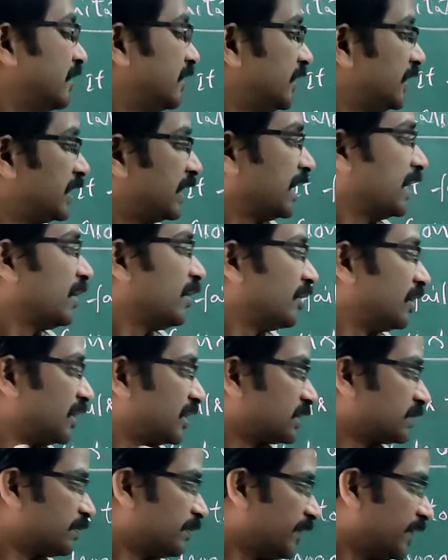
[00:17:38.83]
It cannot
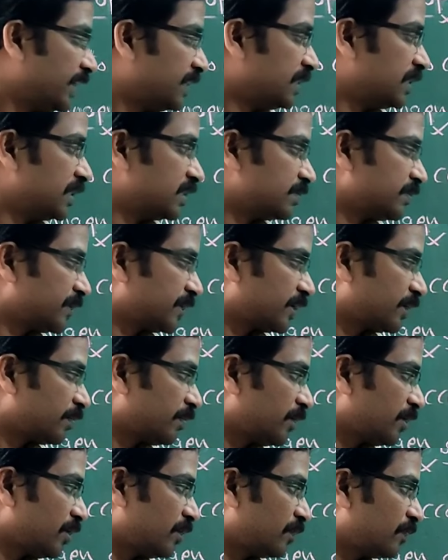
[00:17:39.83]
explain the spectrum
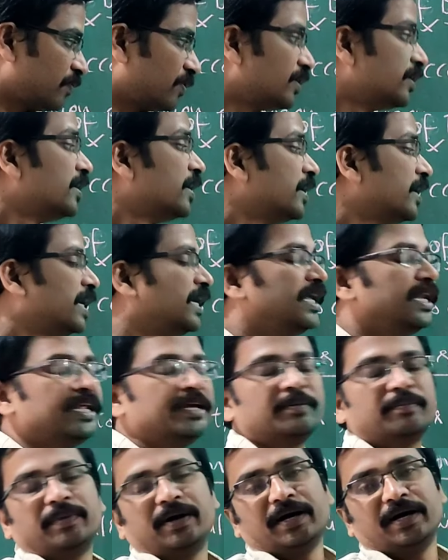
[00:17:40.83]
of
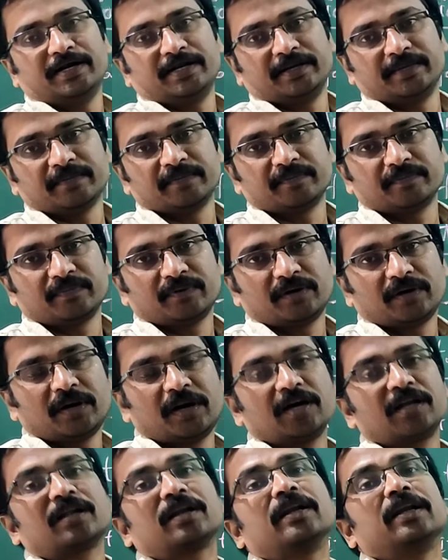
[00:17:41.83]
helium atom
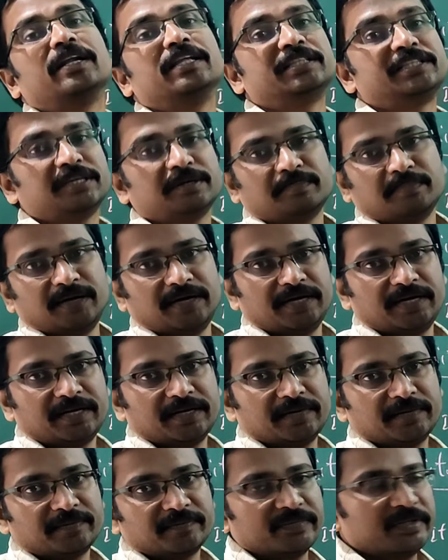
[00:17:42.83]
or lithium
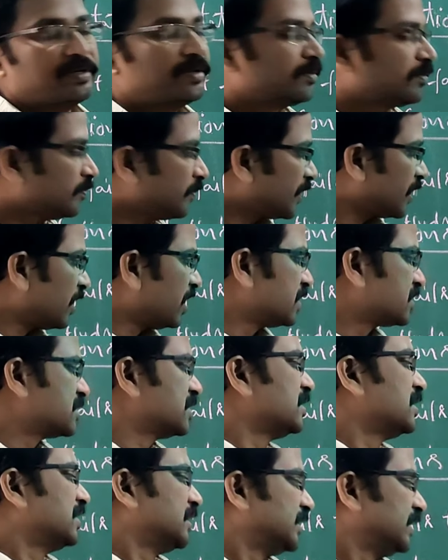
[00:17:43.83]
atom because
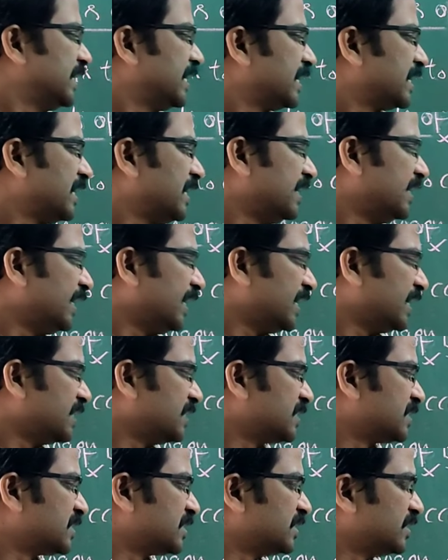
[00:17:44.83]
they
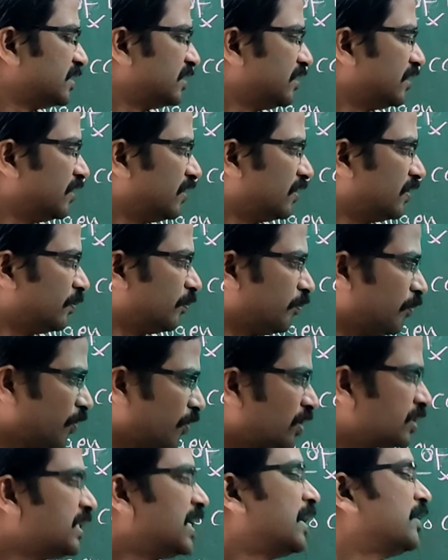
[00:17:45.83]
contains
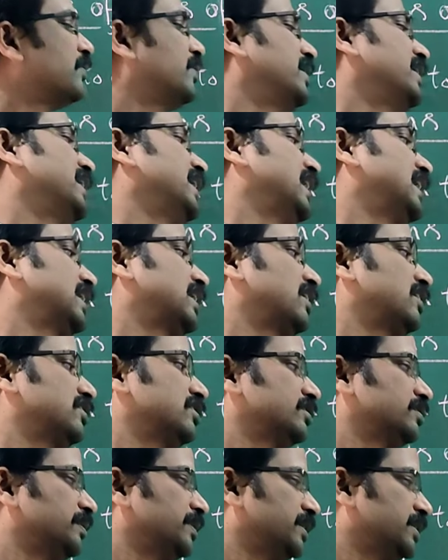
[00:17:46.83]
more than one
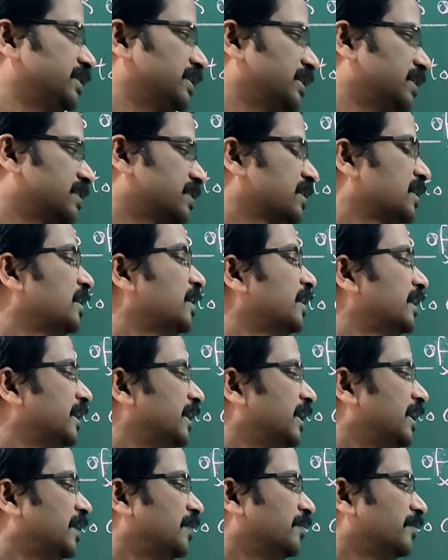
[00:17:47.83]
electron species.
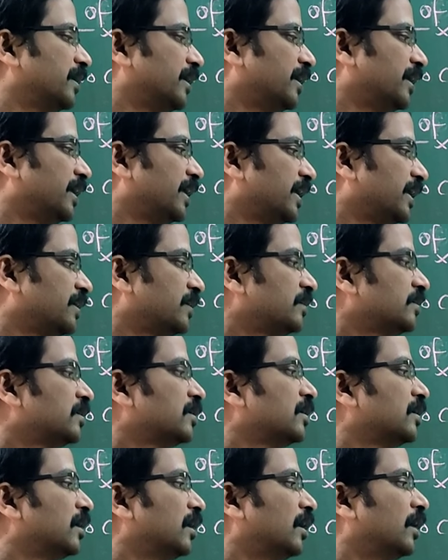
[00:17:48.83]
Helium
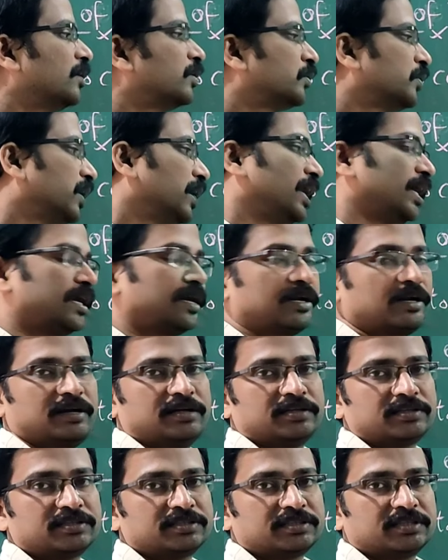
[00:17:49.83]
contain 2
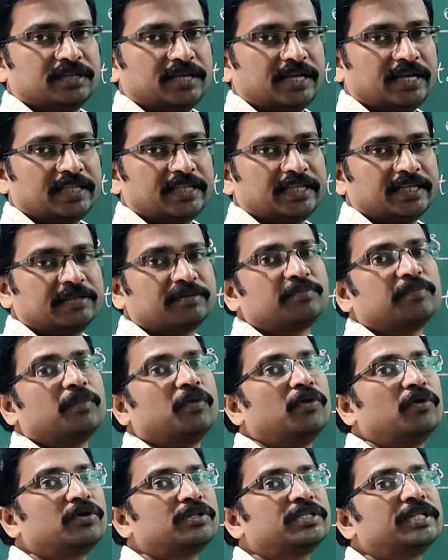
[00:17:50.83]
electrons, like that.
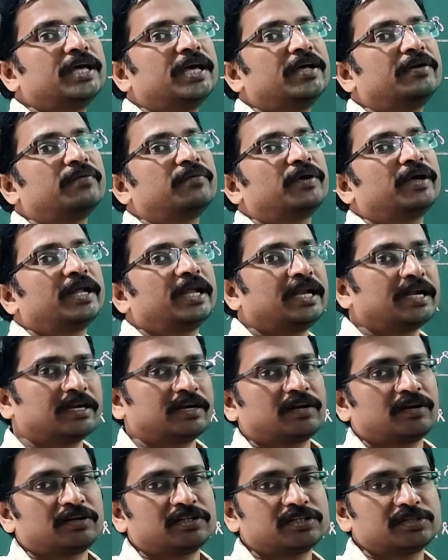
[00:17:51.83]
More than one
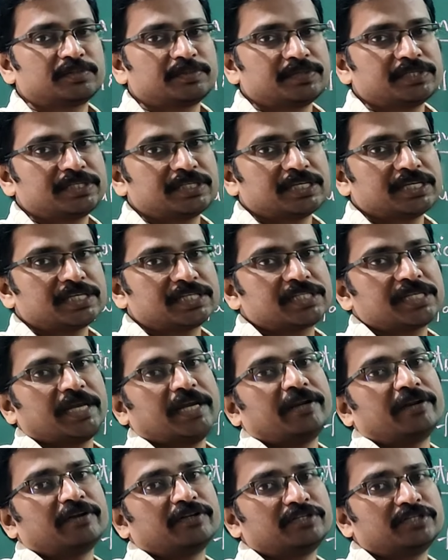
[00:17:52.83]
electron species,
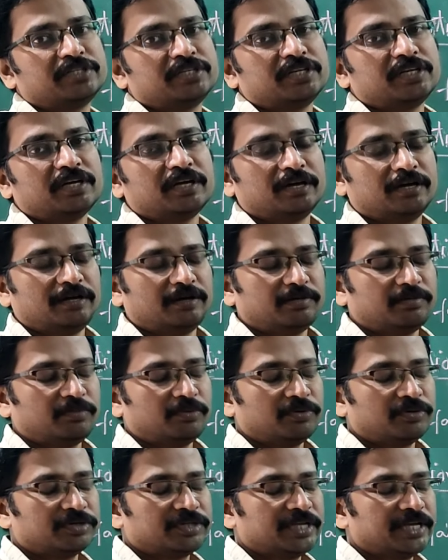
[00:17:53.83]
hydrogen,
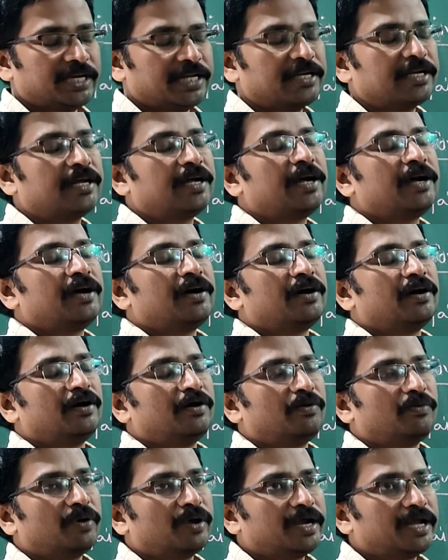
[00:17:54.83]
more than
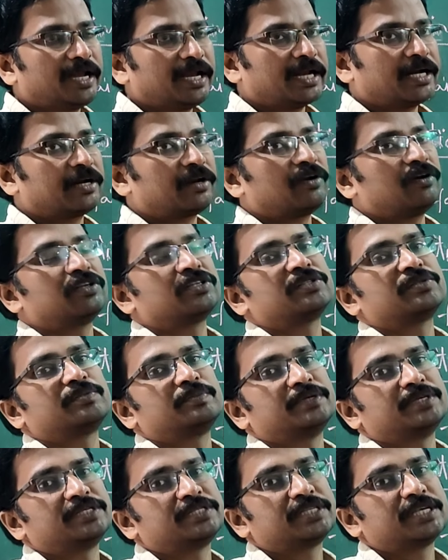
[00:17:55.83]
one electron
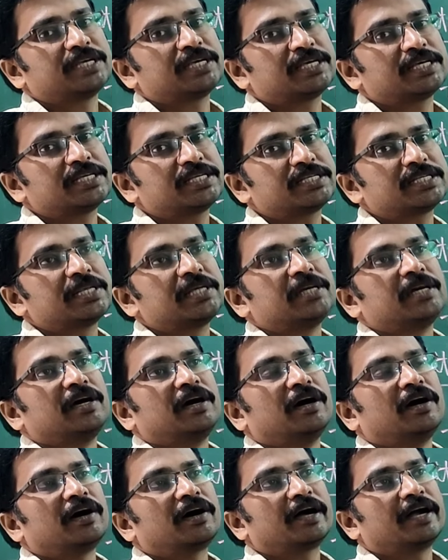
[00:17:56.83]
species
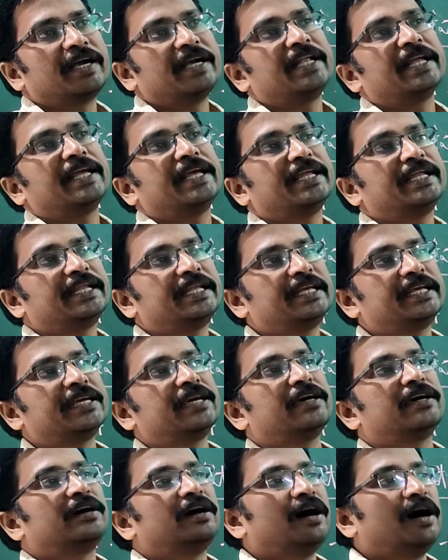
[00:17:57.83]

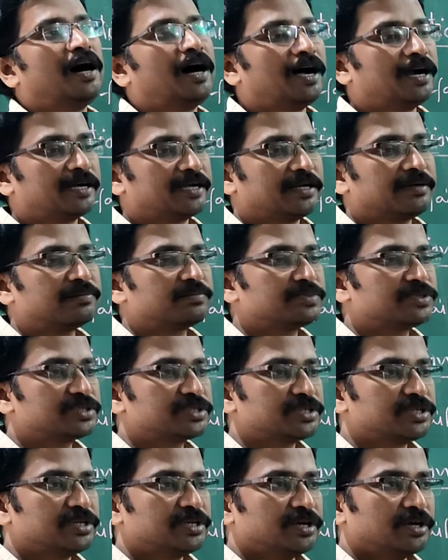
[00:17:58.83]
containing atoms